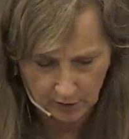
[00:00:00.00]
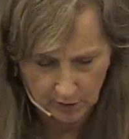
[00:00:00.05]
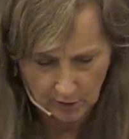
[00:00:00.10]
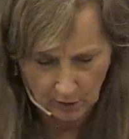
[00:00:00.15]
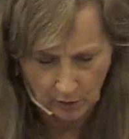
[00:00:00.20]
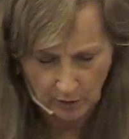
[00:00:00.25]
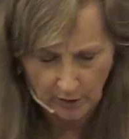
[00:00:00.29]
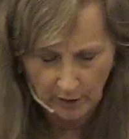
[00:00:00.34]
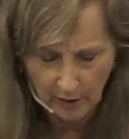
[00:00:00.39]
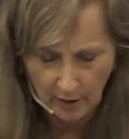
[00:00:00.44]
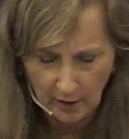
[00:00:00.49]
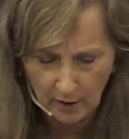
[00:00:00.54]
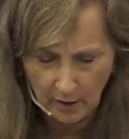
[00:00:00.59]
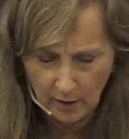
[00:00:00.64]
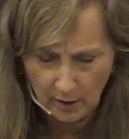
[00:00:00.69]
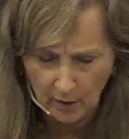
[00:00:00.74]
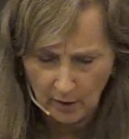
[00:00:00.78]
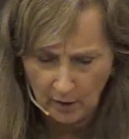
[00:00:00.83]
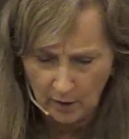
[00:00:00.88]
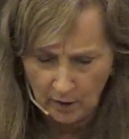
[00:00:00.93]

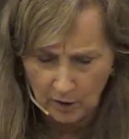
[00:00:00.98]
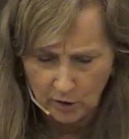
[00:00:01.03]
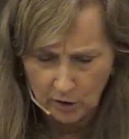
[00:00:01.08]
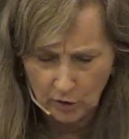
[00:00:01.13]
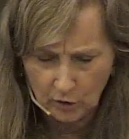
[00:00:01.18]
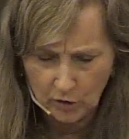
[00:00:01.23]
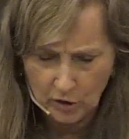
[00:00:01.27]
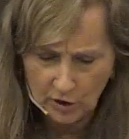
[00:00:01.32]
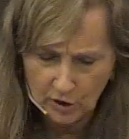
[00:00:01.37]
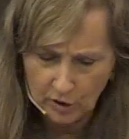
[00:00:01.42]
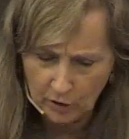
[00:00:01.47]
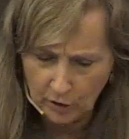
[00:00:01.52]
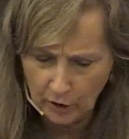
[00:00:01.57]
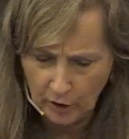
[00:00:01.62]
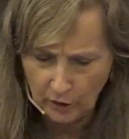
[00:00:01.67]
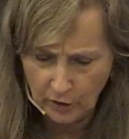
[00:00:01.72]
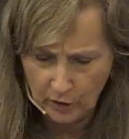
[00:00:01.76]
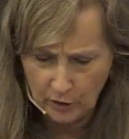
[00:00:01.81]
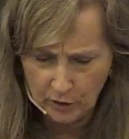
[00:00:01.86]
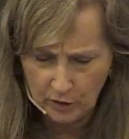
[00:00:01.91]
So just
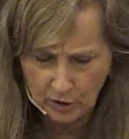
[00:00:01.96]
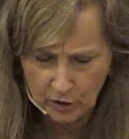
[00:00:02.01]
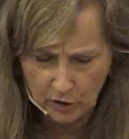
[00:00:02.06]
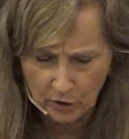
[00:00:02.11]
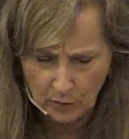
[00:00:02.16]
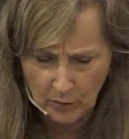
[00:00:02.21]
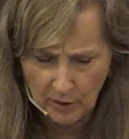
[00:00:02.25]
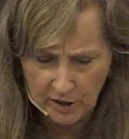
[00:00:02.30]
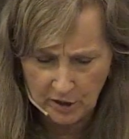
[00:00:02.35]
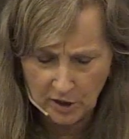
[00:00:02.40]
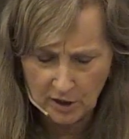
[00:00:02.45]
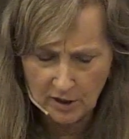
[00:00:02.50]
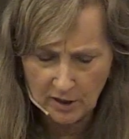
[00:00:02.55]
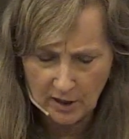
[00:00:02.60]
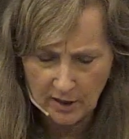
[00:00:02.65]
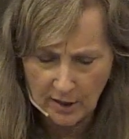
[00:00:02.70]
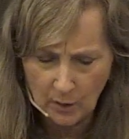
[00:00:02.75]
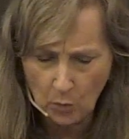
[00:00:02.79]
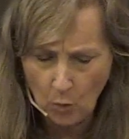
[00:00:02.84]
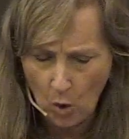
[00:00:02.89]
look at those situations.
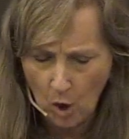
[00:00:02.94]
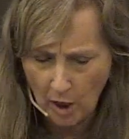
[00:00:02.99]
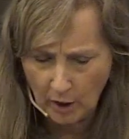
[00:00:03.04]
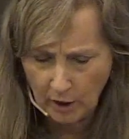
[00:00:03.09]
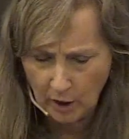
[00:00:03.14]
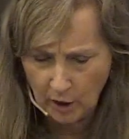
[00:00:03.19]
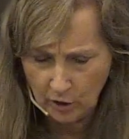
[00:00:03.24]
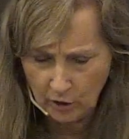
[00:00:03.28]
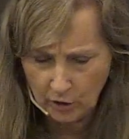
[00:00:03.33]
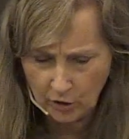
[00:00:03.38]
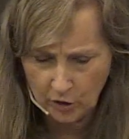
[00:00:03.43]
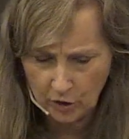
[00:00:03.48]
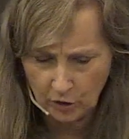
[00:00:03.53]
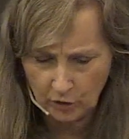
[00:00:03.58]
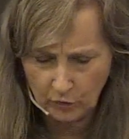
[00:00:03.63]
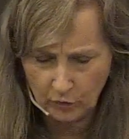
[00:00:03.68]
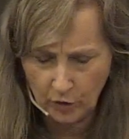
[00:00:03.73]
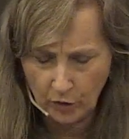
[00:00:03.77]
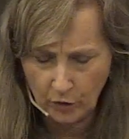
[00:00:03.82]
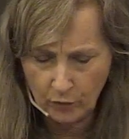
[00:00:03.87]
And then walking your
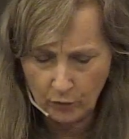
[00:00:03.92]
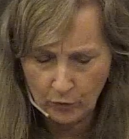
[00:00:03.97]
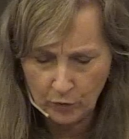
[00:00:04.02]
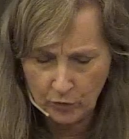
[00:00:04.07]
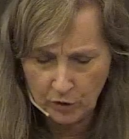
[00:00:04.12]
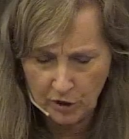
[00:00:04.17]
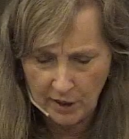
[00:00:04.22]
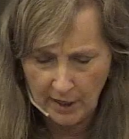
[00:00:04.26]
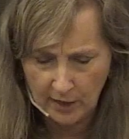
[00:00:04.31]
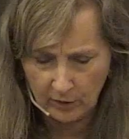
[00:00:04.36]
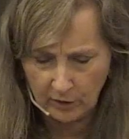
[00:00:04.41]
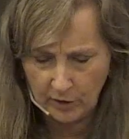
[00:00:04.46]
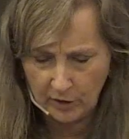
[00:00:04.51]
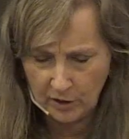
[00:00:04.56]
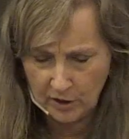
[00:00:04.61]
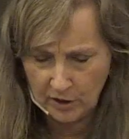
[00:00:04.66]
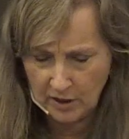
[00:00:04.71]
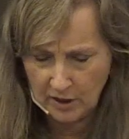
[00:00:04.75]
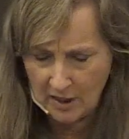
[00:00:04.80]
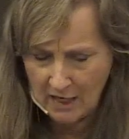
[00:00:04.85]
children through
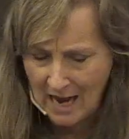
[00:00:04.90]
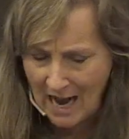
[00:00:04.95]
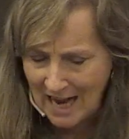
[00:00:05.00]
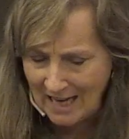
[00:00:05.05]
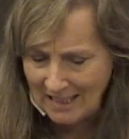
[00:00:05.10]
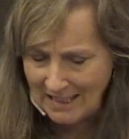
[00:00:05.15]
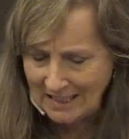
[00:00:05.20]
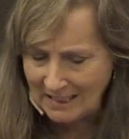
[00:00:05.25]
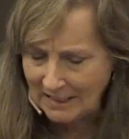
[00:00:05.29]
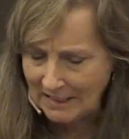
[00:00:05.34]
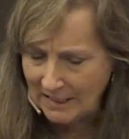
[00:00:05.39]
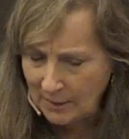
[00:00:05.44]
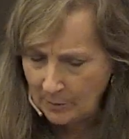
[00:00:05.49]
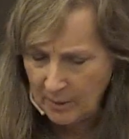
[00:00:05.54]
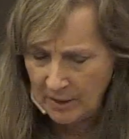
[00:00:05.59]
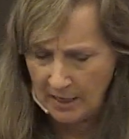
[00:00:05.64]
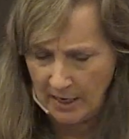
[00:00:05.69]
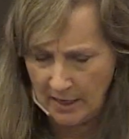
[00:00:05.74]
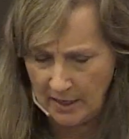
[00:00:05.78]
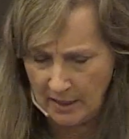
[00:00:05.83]
challenges, not
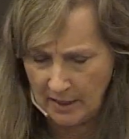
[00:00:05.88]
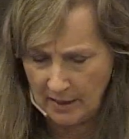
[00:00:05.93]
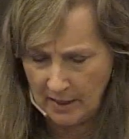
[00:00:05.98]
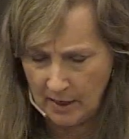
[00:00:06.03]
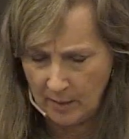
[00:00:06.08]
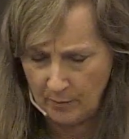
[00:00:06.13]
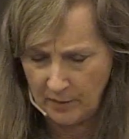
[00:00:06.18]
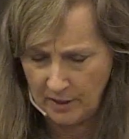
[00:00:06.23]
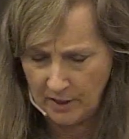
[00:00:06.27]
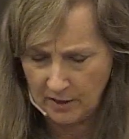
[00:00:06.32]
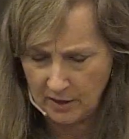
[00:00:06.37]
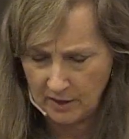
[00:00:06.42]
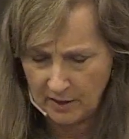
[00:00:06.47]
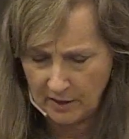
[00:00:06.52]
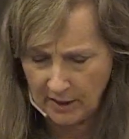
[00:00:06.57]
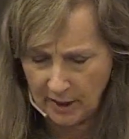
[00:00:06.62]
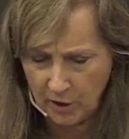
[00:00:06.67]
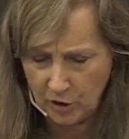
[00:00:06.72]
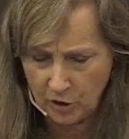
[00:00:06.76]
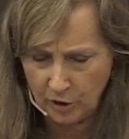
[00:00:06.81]
eliminating them, is
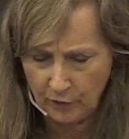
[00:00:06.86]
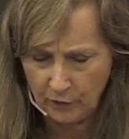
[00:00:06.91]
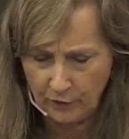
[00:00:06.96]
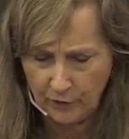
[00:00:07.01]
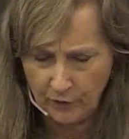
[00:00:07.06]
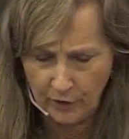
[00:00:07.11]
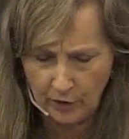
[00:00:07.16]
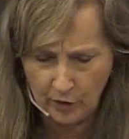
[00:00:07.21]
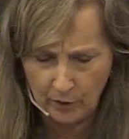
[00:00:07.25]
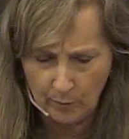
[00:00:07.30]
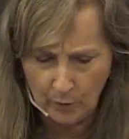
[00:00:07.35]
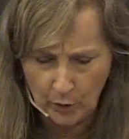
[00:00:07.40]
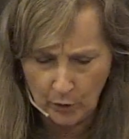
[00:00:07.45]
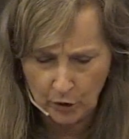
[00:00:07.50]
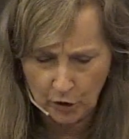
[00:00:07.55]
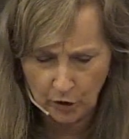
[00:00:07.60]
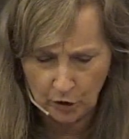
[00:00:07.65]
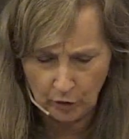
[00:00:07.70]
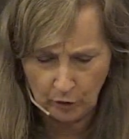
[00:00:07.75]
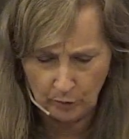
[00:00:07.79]
essential for their
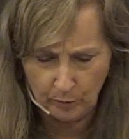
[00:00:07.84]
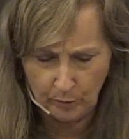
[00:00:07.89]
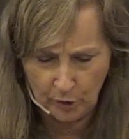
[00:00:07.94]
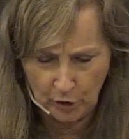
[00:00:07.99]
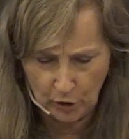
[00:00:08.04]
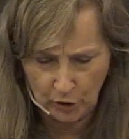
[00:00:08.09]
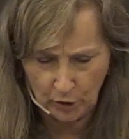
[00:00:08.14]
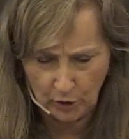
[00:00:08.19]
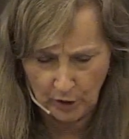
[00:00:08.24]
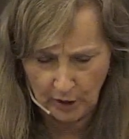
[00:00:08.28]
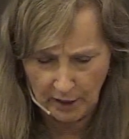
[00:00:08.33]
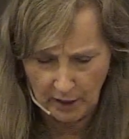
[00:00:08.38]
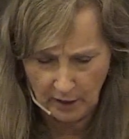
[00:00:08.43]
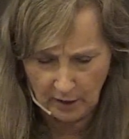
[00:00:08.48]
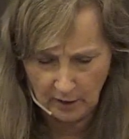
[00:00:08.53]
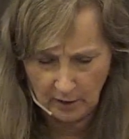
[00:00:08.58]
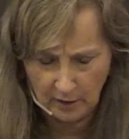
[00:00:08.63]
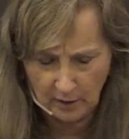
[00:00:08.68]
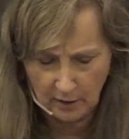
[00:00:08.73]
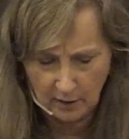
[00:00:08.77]
emotional maturity.
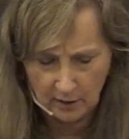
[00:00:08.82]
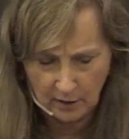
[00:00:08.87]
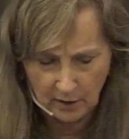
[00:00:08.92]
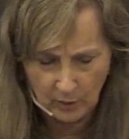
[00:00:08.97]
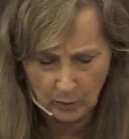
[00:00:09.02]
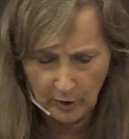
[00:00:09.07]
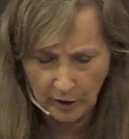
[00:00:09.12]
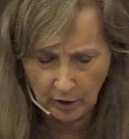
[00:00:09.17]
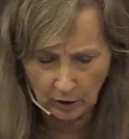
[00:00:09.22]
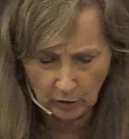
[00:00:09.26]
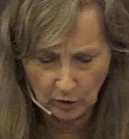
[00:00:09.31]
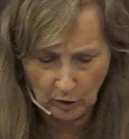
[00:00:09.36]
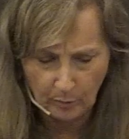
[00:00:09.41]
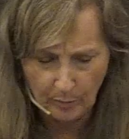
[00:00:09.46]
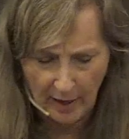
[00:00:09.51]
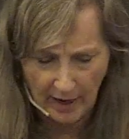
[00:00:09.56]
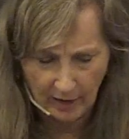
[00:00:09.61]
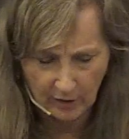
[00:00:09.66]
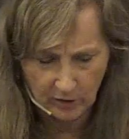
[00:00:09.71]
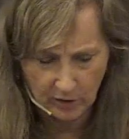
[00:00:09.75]
And we can look
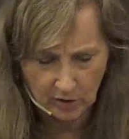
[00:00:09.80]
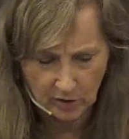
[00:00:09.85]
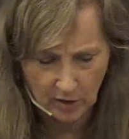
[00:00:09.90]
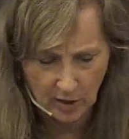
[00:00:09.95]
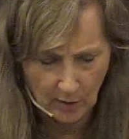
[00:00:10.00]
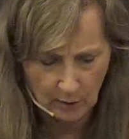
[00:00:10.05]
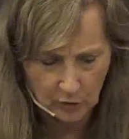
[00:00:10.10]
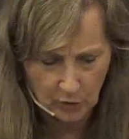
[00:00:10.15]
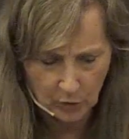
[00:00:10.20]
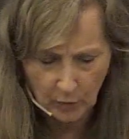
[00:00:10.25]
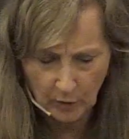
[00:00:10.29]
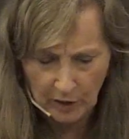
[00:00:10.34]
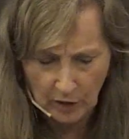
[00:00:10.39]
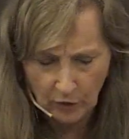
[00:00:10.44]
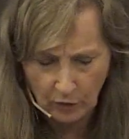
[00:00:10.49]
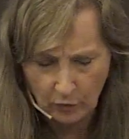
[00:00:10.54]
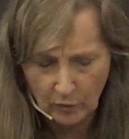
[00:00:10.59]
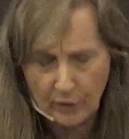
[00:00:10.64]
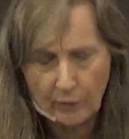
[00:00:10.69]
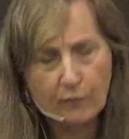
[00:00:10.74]
back to Psalm
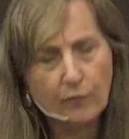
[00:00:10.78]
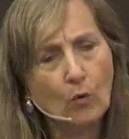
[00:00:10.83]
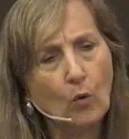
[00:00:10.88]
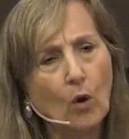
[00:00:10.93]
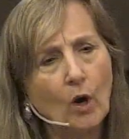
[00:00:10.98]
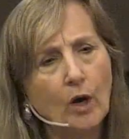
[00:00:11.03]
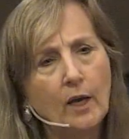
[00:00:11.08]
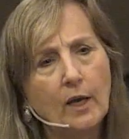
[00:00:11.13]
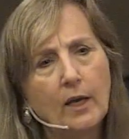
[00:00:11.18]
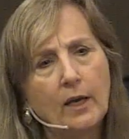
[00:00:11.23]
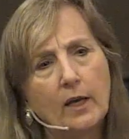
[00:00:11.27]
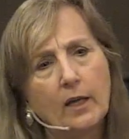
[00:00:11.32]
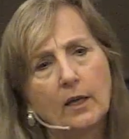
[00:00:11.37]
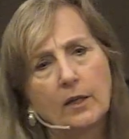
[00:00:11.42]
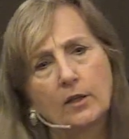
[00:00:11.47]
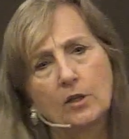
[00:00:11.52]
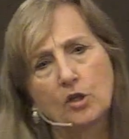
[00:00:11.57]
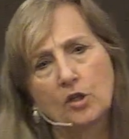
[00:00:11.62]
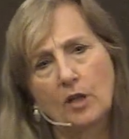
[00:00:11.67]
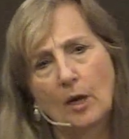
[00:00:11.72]
23:4.
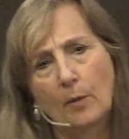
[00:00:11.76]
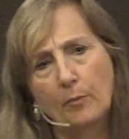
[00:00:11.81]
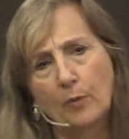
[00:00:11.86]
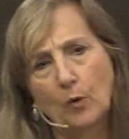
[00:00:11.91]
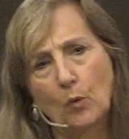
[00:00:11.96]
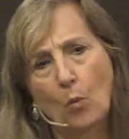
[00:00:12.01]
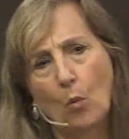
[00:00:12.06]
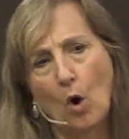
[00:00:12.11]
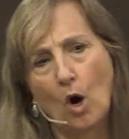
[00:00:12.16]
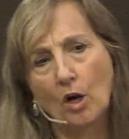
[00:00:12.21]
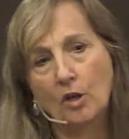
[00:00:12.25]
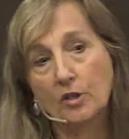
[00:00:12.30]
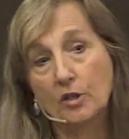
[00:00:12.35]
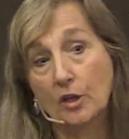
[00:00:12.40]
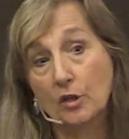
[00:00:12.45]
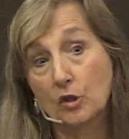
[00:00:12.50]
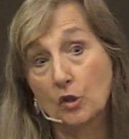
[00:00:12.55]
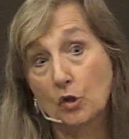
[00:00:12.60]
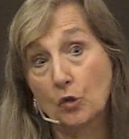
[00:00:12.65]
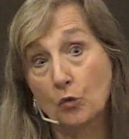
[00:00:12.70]
The shepherd walks
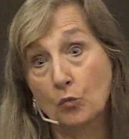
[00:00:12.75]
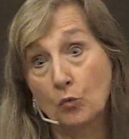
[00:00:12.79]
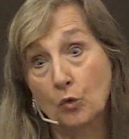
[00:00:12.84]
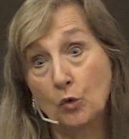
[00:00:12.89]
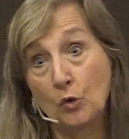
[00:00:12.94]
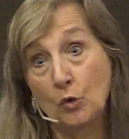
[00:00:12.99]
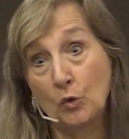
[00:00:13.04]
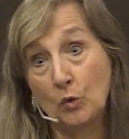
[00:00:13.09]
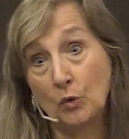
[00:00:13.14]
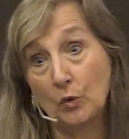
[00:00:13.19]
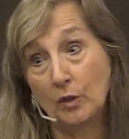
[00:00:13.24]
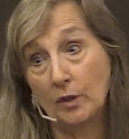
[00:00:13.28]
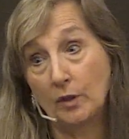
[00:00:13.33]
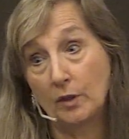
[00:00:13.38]
us through.